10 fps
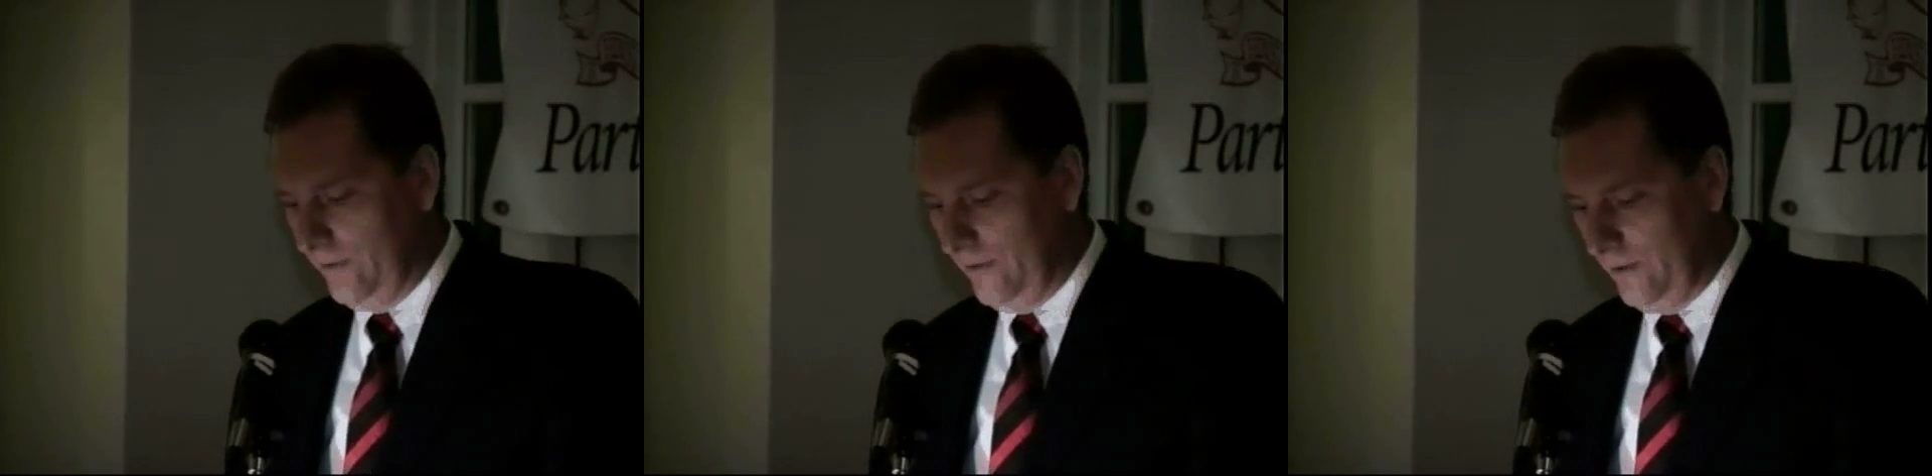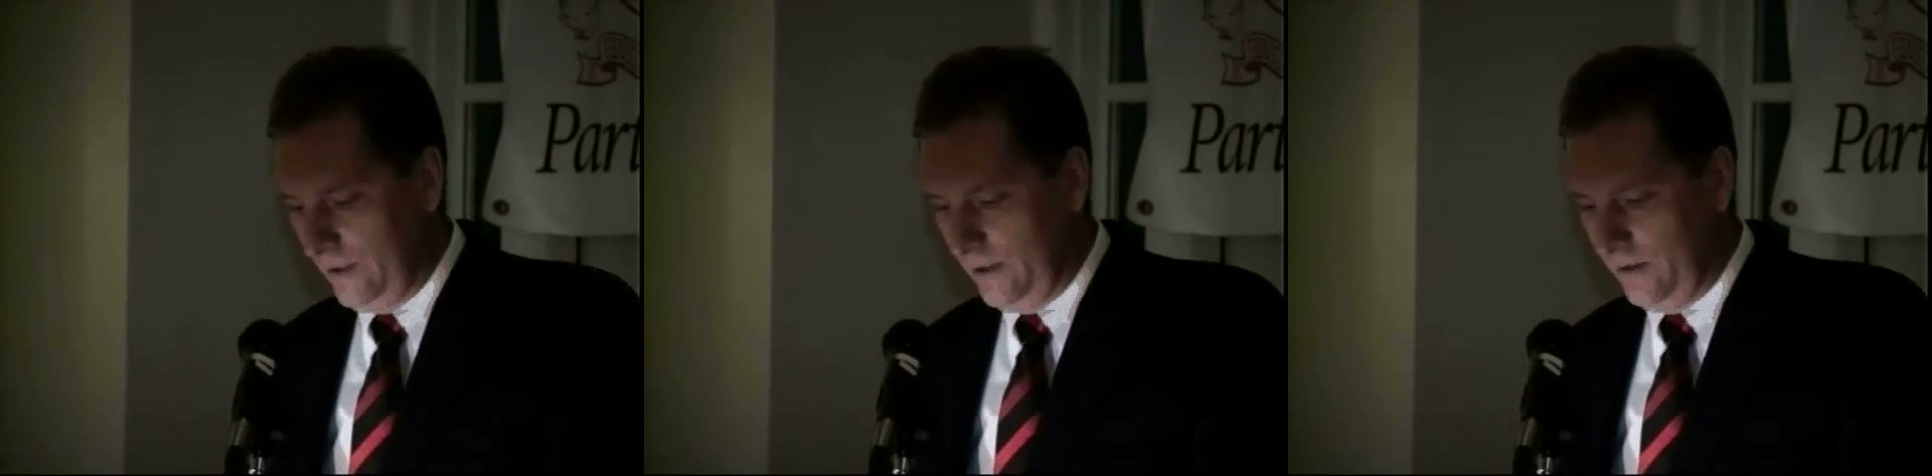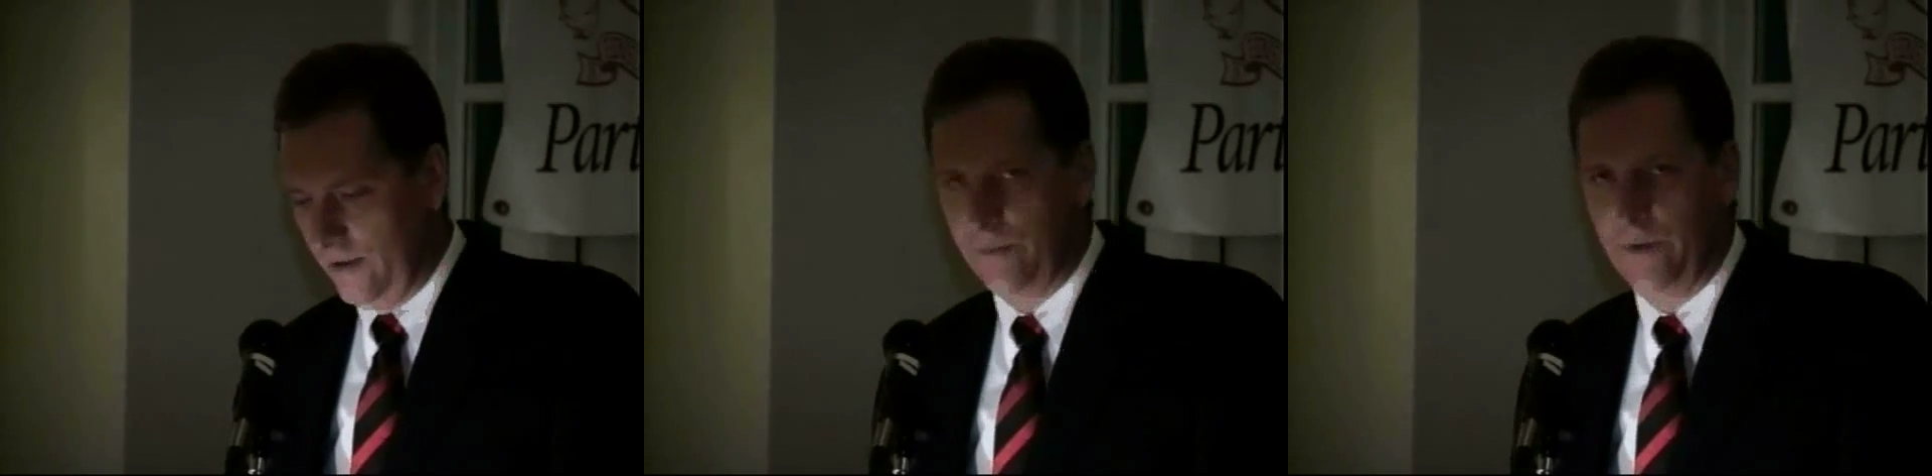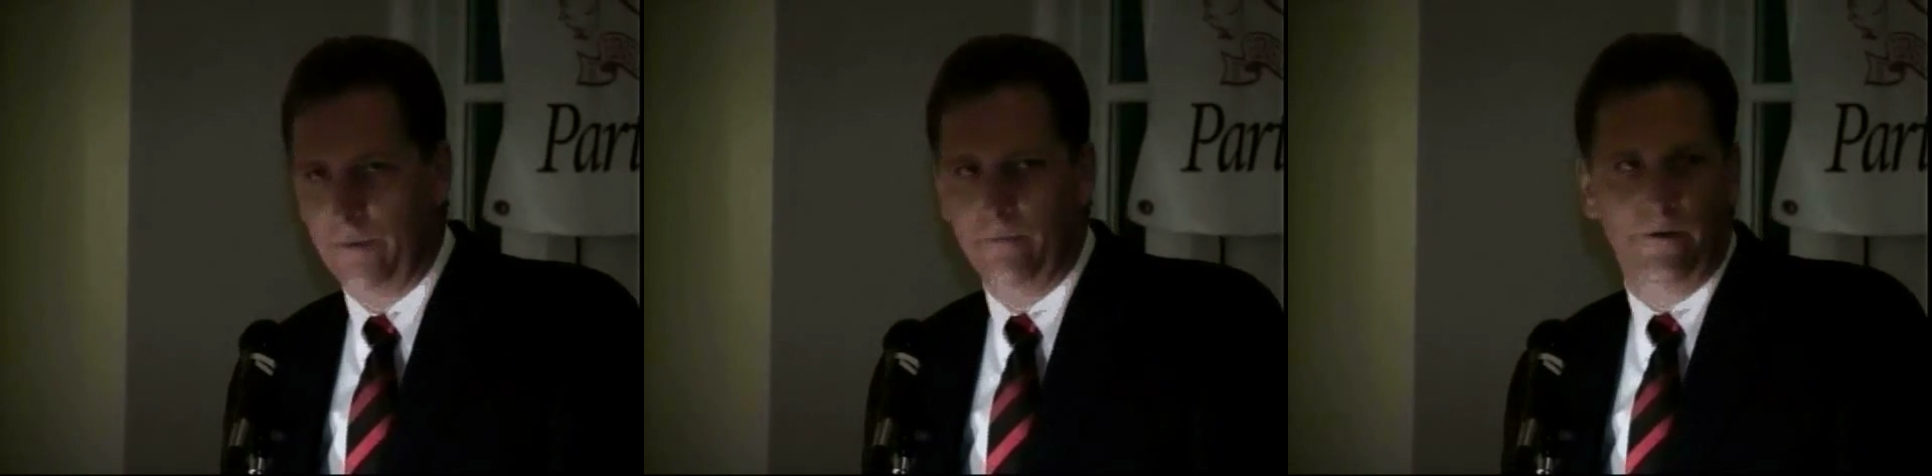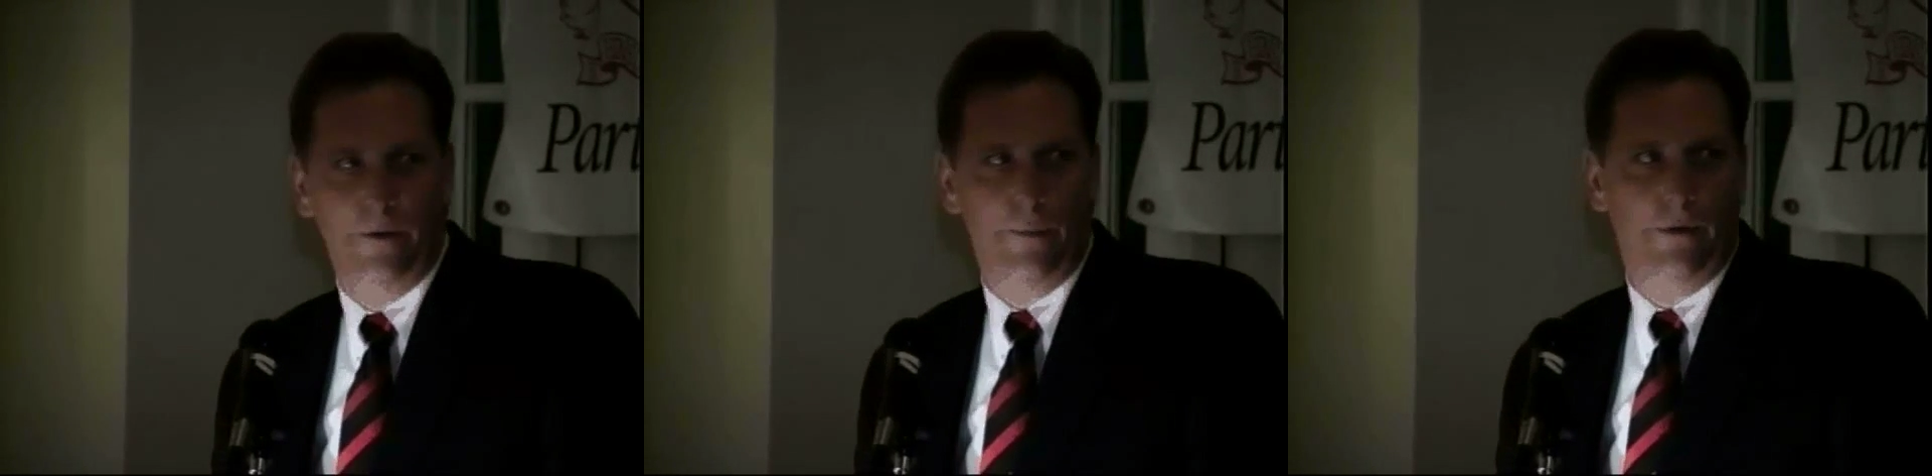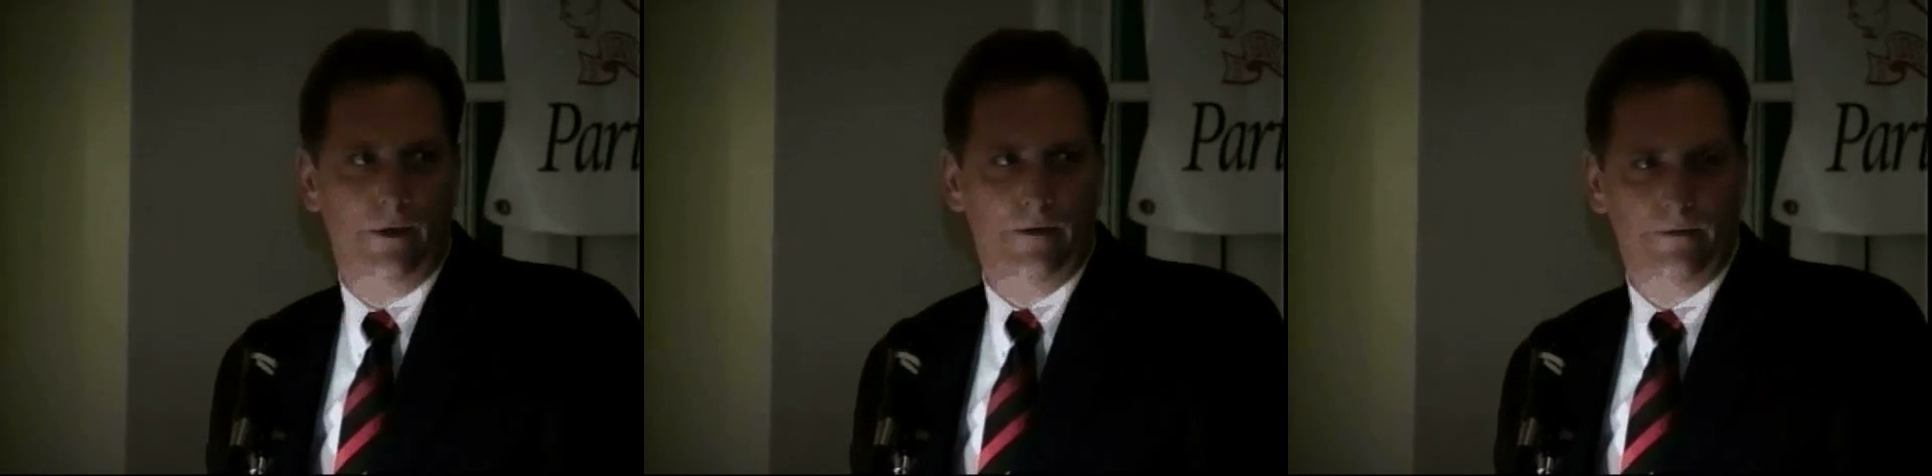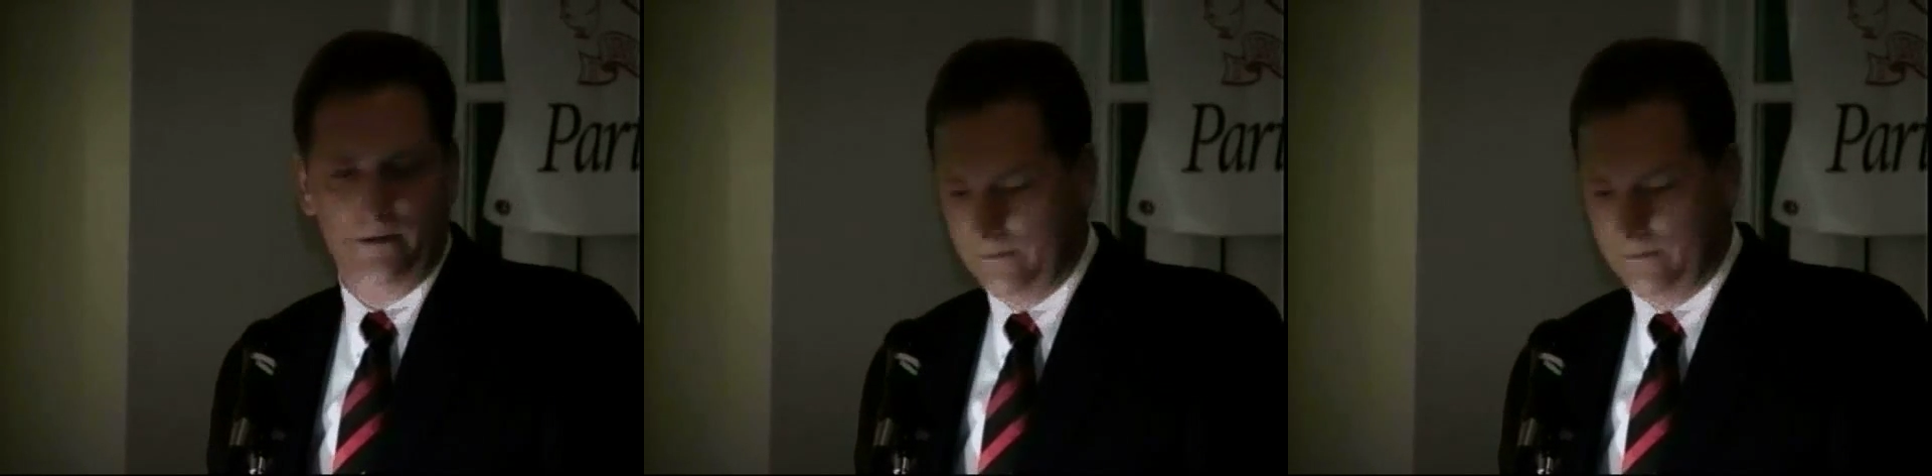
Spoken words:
and they should be very proud of it.